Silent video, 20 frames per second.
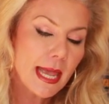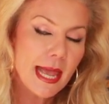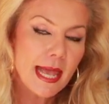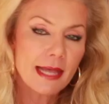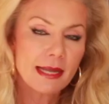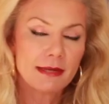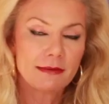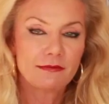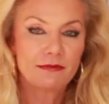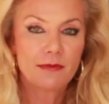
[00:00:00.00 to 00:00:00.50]

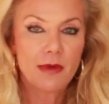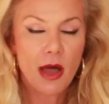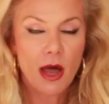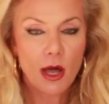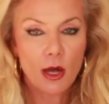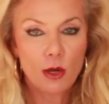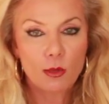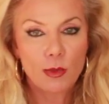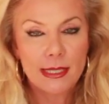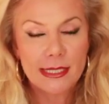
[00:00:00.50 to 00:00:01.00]
and
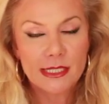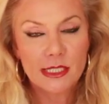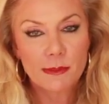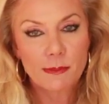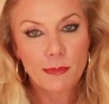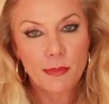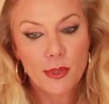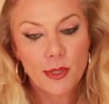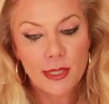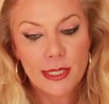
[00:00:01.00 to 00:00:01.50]
always
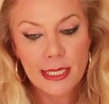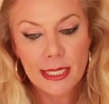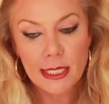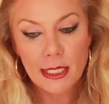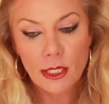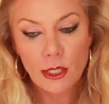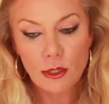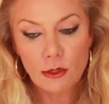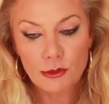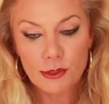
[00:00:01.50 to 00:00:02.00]

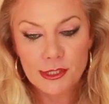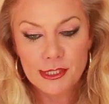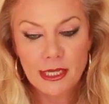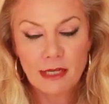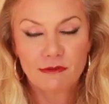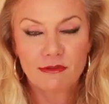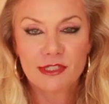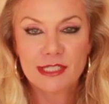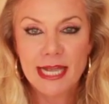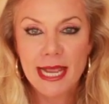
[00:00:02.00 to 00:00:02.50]
putting
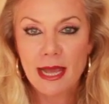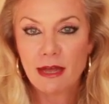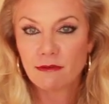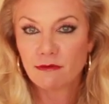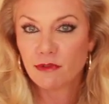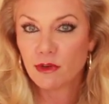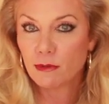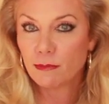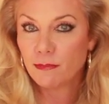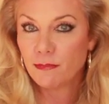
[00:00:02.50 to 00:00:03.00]
yourself
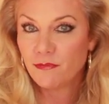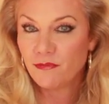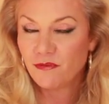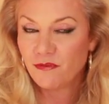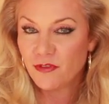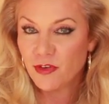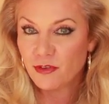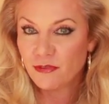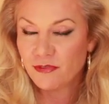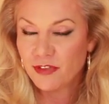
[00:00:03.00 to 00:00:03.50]
down
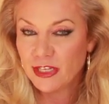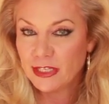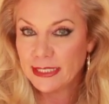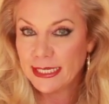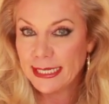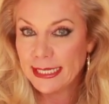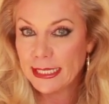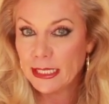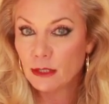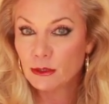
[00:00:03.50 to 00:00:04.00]
for
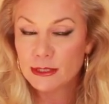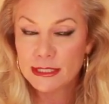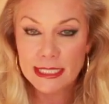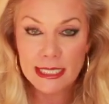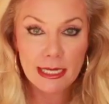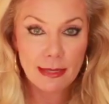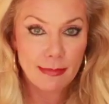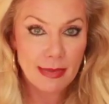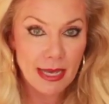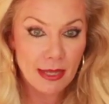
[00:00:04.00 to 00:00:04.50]
feeling
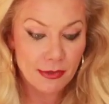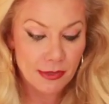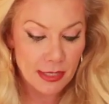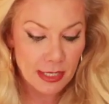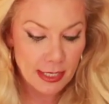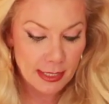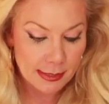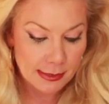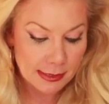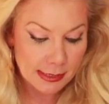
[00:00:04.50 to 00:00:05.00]
guilty about
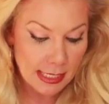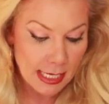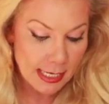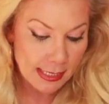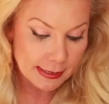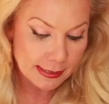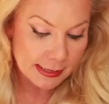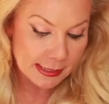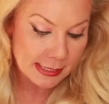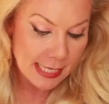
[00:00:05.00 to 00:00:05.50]
things.
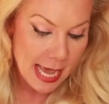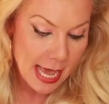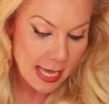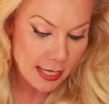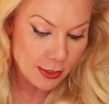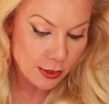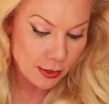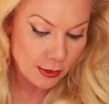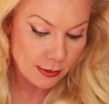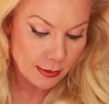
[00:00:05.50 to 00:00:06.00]
And
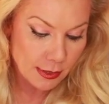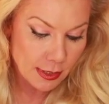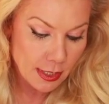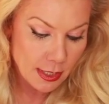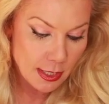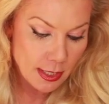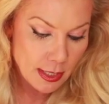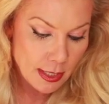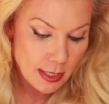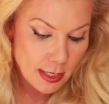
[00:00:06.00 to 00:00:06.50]
Saturn
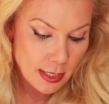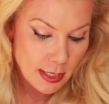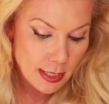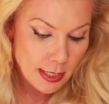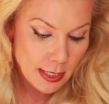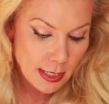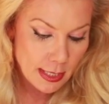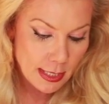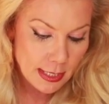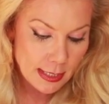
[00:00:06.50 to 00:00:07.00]

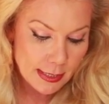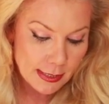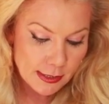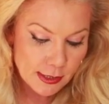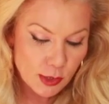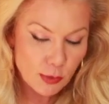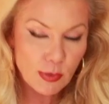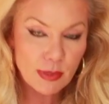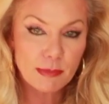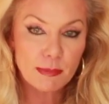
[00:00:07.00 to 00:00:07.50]

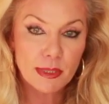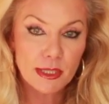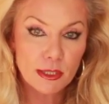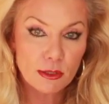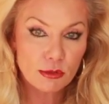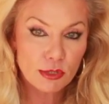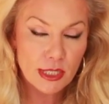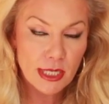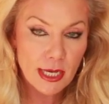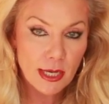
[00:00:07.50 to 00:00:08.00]
is with
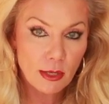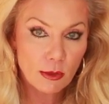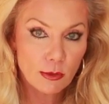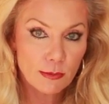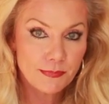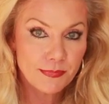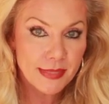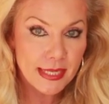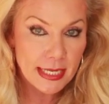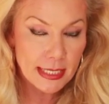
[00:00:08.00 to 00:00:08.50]

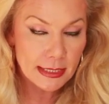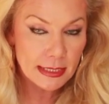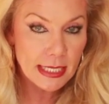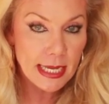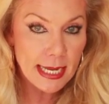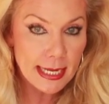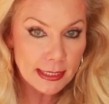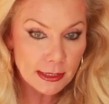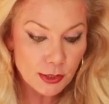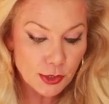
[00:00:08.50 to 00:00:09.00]
Pluto in
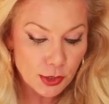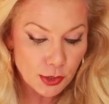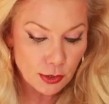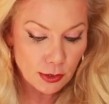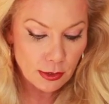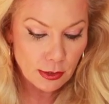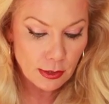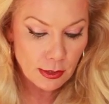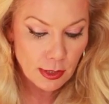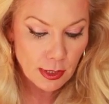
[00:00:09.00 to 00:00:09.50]

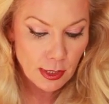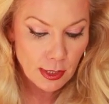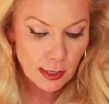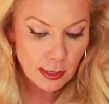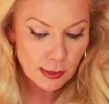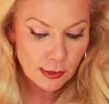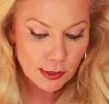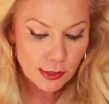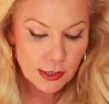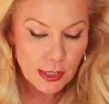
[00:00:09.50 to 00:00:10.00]
Cancer.
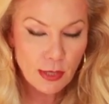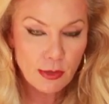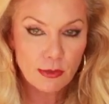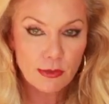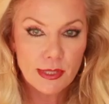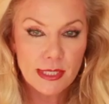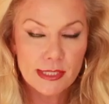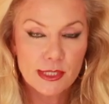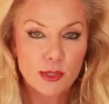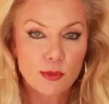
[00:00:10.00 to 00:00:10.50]

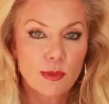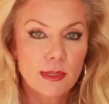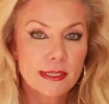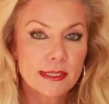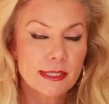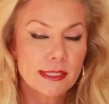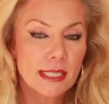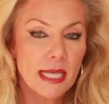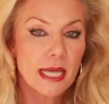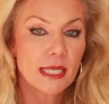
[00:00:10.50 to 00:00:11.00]
So this
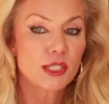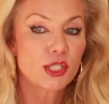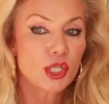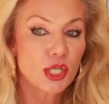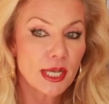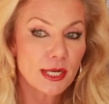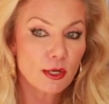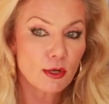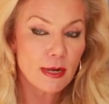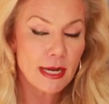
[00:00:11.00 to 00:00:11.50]
was a
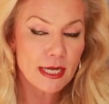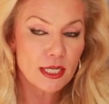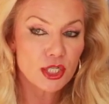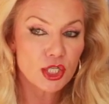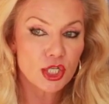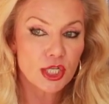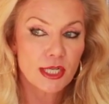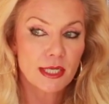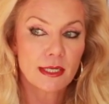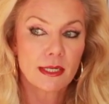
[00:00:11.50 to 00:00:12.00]

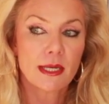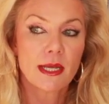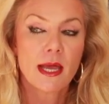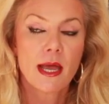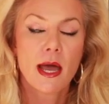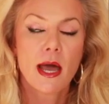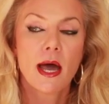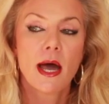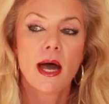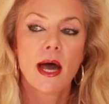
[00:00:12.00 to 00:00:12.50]
generation
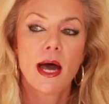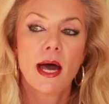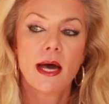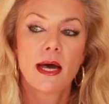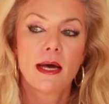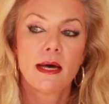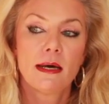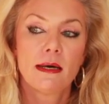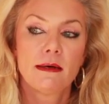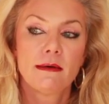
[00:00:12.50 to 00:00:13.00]

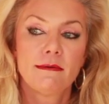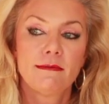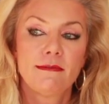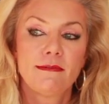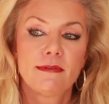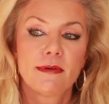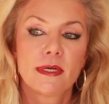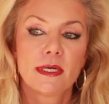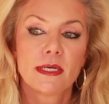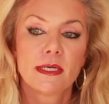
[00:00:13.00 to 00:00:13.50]
of